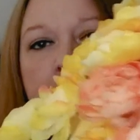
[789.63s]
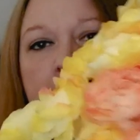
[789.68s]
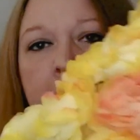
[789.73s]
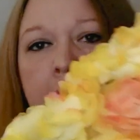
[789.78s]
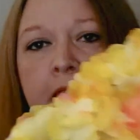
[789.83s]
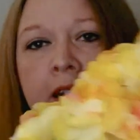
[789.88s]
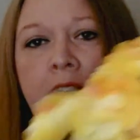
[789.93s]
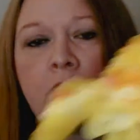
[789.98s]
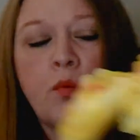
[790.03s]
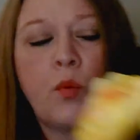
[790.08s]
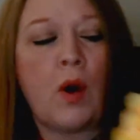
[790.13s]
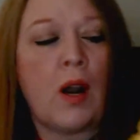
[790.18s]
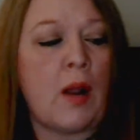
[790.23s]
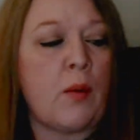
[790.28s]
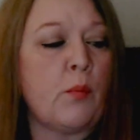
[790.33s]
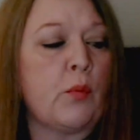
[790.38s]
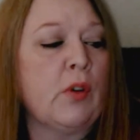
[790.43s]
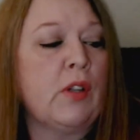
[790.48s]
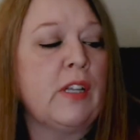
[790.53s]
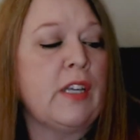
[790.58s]
And what
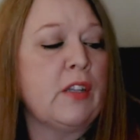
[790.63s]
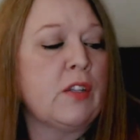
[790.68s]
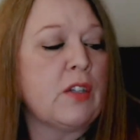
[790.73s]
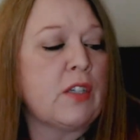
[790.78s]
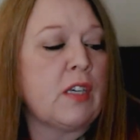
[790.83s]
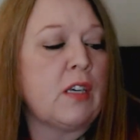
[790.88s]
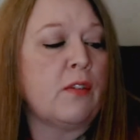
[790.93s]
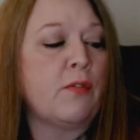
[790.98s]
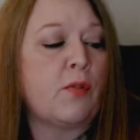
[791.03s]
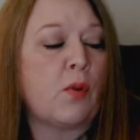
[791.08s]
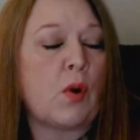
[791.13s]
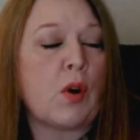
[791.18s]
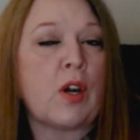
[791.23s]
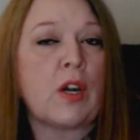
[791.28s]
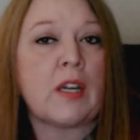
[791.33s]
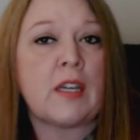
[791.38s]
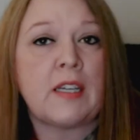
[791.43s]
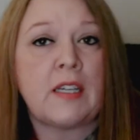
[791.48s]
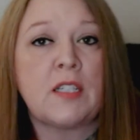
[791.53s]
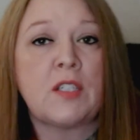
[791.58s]
I'm really looking
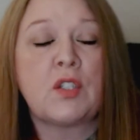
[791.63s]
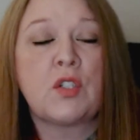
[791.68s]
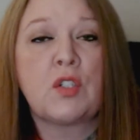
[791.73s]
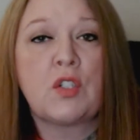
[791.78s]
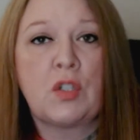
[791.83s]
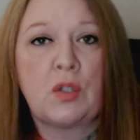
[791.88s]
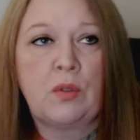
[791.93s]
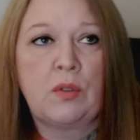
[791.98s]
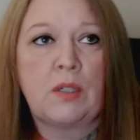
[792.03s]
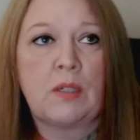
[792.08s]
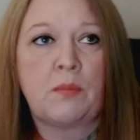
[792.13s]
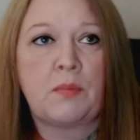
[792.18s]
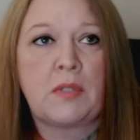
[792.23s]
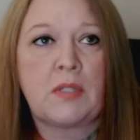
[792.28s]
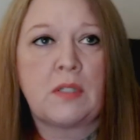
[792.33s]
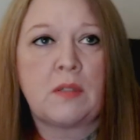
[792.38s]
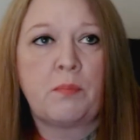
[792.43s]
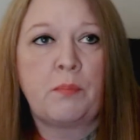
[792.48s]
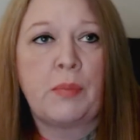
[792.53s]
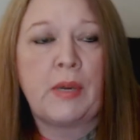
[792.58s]
for is
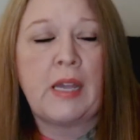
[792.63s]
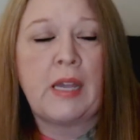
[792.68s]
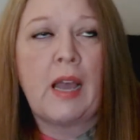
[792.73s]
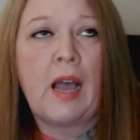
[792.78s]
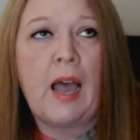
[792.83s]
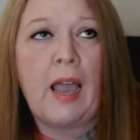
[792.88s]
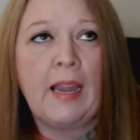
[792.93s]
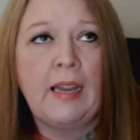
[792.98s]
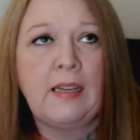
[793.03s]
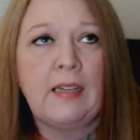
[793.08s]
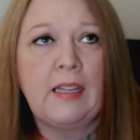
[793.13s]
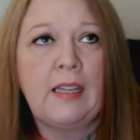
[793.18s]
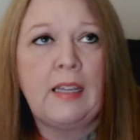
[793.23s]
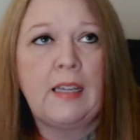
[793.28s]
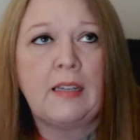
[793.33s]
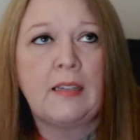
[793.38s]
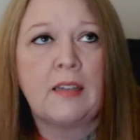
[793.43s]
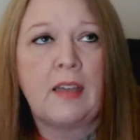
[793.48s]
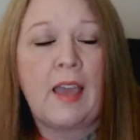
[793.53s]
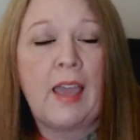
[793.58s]
tulips, but I
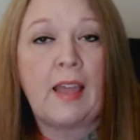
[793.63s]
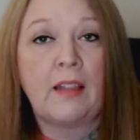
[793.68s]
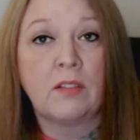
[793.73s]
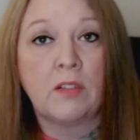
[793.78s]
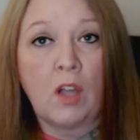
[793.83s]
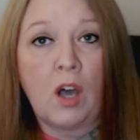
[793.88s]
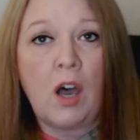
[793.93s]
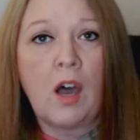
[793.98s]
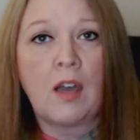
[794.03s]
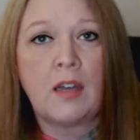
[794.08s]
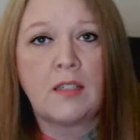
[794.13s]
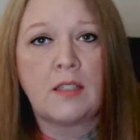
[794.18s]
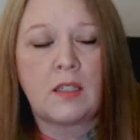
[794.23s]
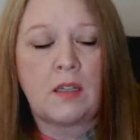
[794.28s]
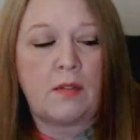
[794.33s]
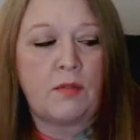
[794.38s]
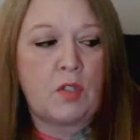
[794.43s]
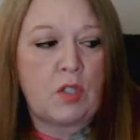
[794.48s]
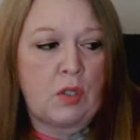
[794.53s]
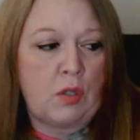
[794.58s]
need a lot
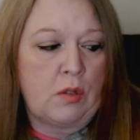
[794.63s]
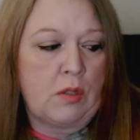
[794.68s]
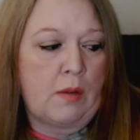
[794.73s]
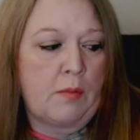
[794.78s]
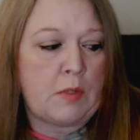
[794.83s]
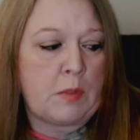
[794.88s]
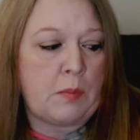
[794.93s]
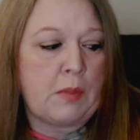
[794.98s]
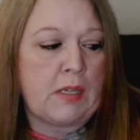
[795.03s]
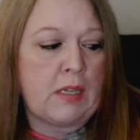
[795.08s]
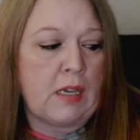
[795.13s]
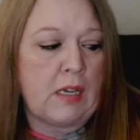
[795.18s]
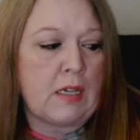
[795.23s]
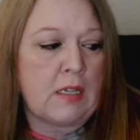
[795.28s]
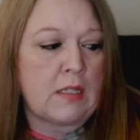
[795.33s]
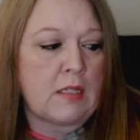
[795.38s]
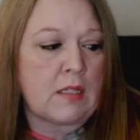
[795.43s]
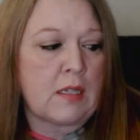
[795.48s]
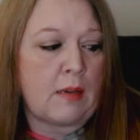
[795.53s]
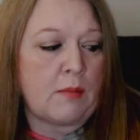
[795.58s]
of tulips
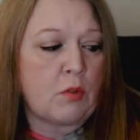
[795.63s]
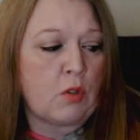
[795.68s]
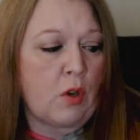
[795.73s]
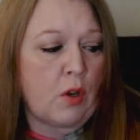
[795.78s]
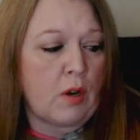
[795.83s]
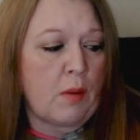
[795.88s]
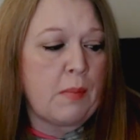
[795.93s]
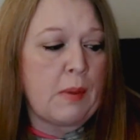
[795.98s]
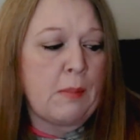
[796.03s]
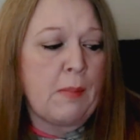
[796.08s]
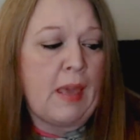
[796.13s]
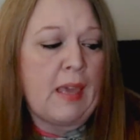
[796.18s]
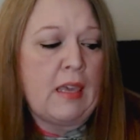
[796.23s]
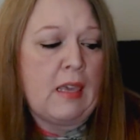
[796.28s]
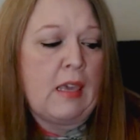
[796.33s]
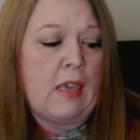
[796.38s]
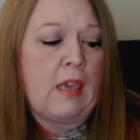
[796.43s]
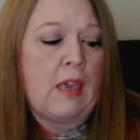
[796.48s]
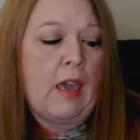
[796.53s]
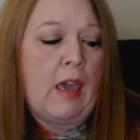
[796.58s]
because I'm going to be
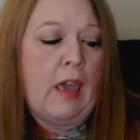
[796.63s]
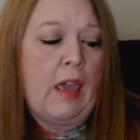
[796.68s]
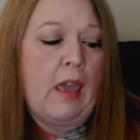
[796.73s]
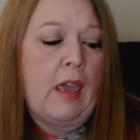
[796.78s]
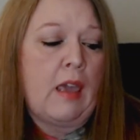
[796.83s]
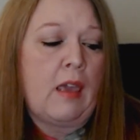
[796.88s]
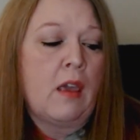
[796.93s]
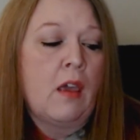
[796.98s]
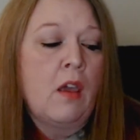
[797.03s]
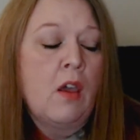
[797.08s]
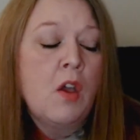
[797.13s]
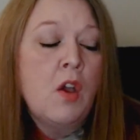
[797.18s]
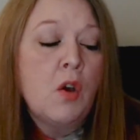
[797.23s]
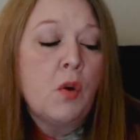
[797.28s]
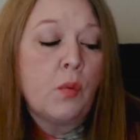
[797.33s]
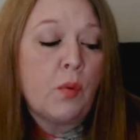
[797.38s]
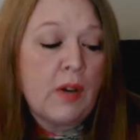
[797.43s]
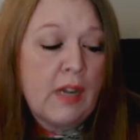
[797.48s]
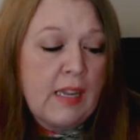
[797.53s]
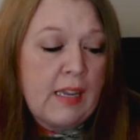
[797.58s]
making a
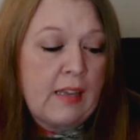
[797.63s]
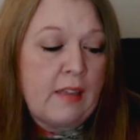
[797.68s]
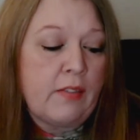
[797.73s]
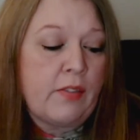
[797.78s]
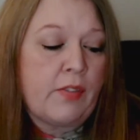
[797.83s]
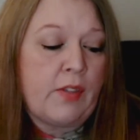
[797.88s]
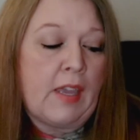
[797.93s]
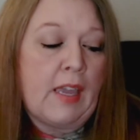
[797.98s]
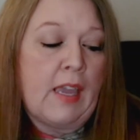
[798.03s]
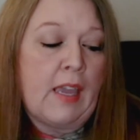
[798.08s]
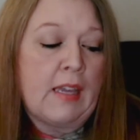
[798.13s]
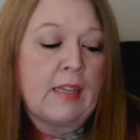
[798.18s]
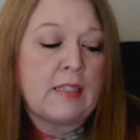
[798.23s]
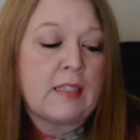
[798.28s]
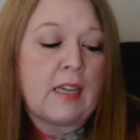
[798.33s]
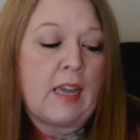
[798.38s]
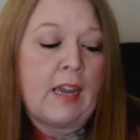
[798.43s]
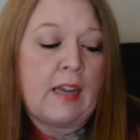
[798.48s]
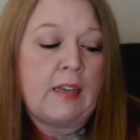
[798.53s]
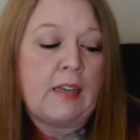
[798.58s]
wreath,
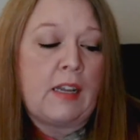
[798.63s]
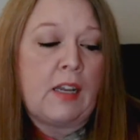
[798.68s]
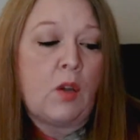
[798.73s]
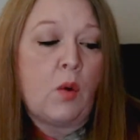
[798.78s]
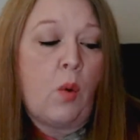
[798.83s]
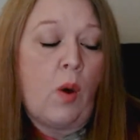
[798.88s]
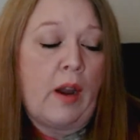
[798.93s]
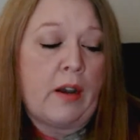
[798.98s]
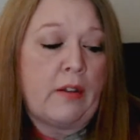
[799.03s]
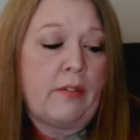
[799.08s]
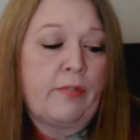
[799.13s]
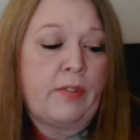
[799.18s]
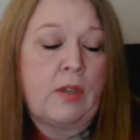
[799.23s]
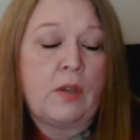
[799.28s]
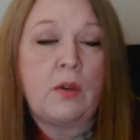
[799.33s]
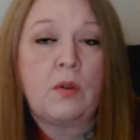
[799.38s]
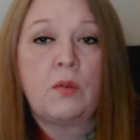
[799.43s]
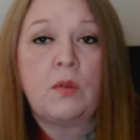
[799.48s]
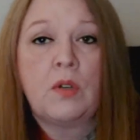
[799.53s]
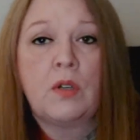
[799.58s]
and I need quite a
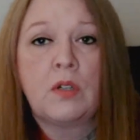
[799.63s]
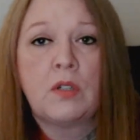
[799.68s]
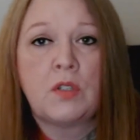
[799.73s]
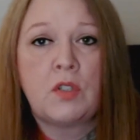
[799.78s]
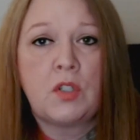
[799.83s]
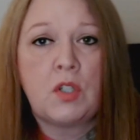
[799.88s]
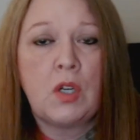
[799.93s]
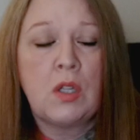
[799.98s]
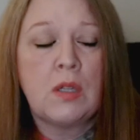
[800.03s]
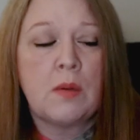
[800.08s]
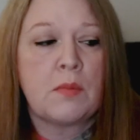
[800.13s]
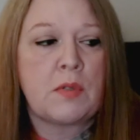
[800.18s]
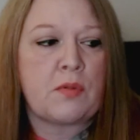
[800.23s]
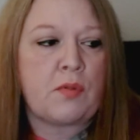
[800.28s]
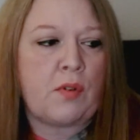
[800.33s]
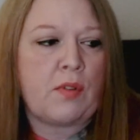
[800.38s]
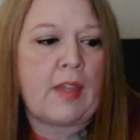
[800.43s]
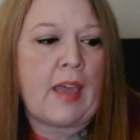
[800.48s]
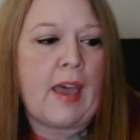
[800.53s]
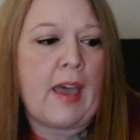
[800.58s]
few tulips
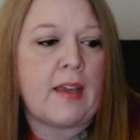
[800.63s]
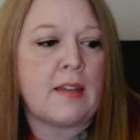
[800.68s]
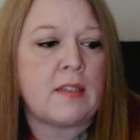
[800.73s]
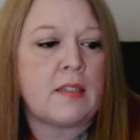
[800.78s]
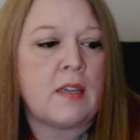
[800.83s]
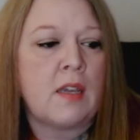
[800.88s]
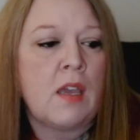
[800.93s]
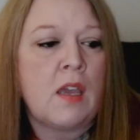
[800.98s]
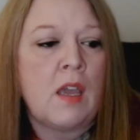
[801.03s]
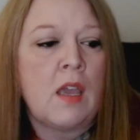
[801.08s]
for that.